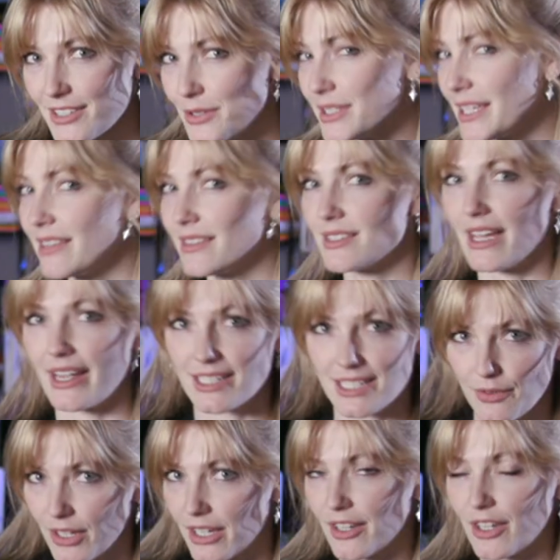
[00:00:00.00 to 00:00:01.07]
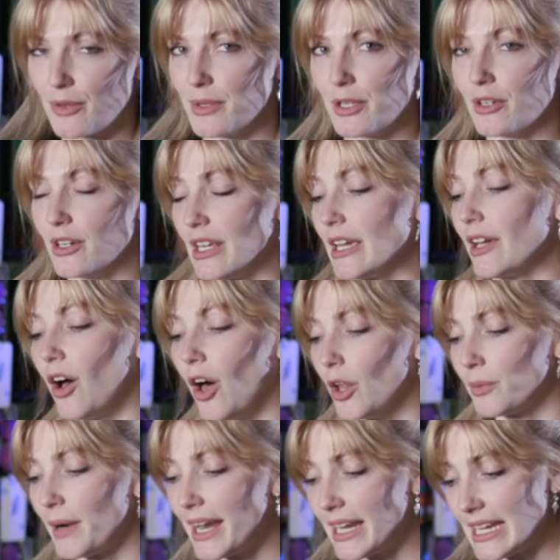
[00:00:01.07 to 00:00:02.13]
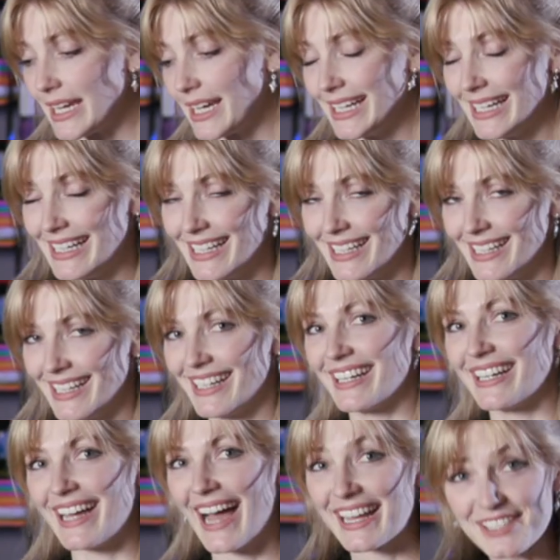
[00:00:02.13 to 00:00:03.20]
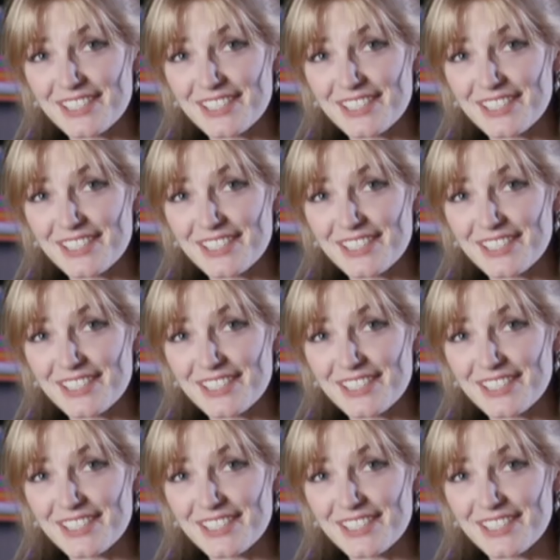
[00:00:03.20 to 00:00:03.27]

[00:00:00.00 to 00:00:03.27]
see in the scientific community already. As